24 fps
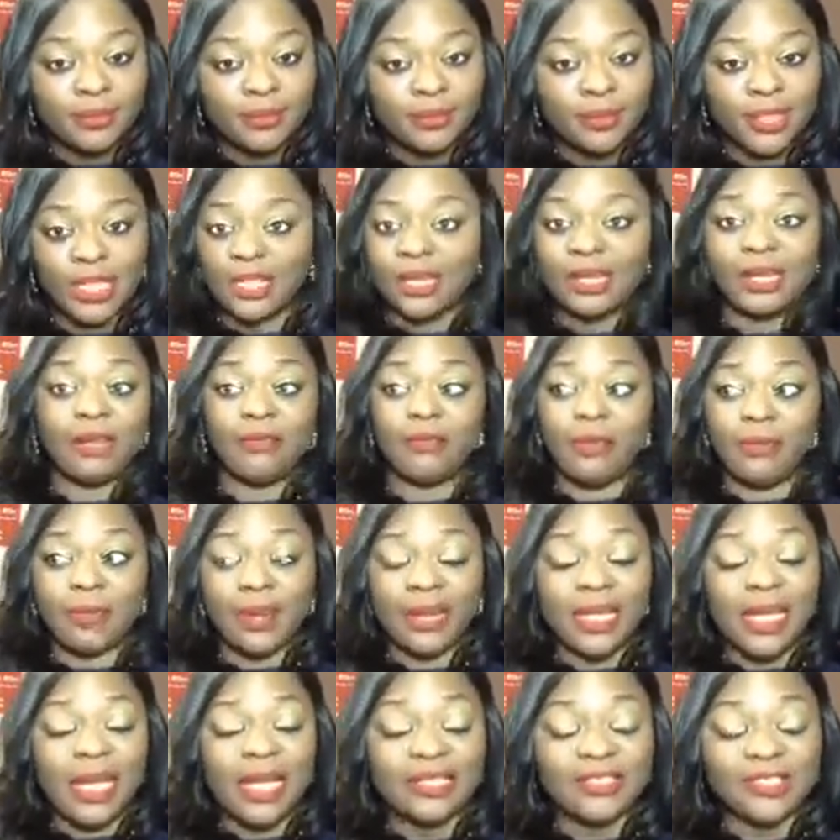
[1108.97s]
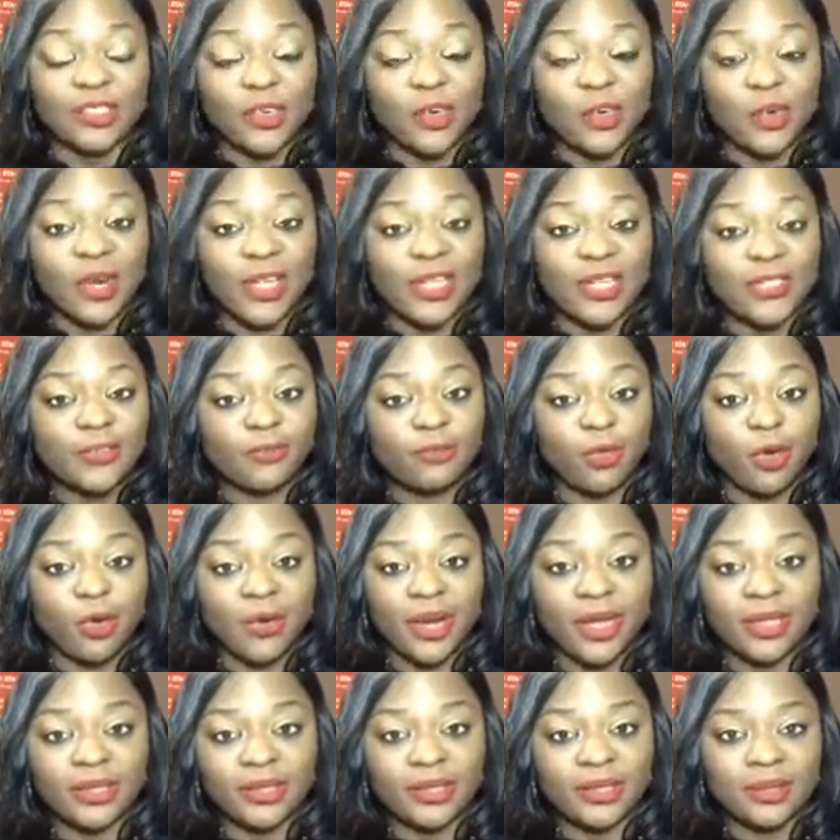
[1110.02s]
That not everybody has the grace for
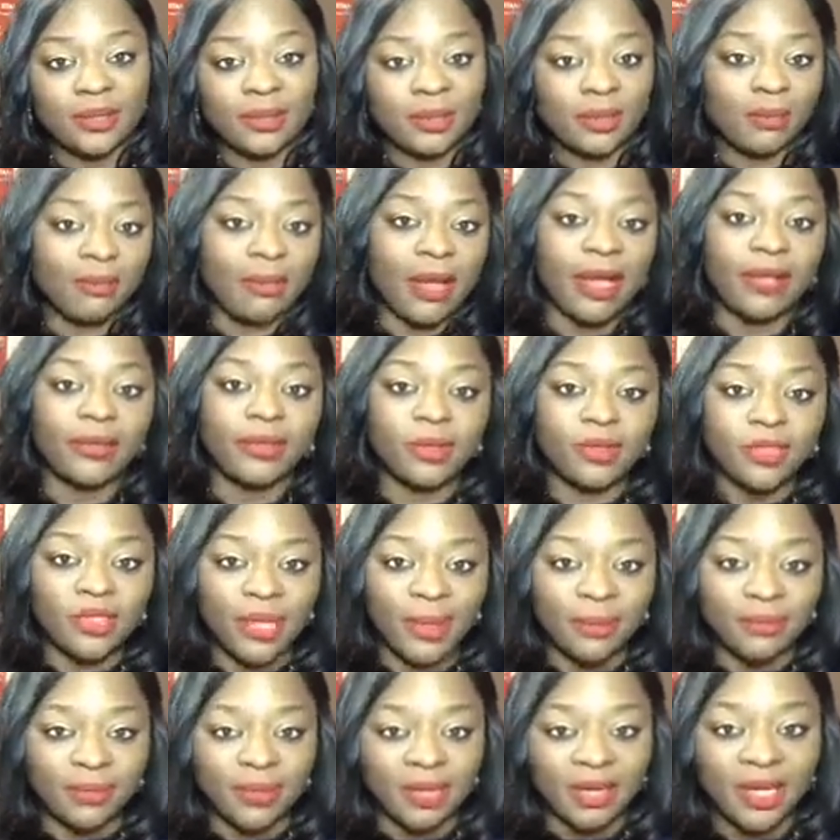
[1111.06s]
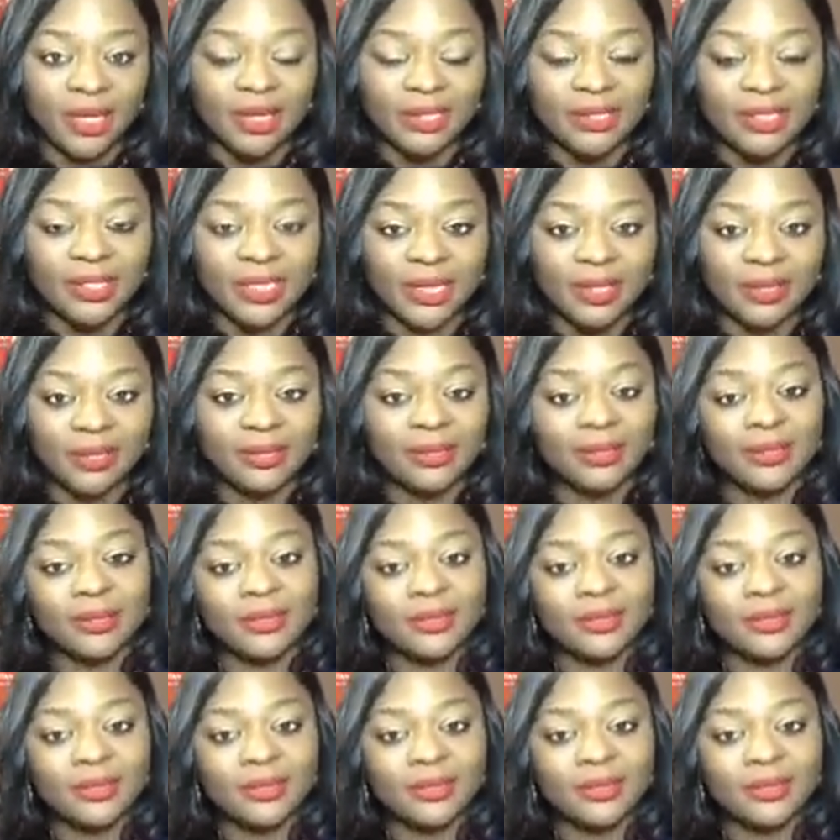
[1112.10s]
it? Matthew chapter 19.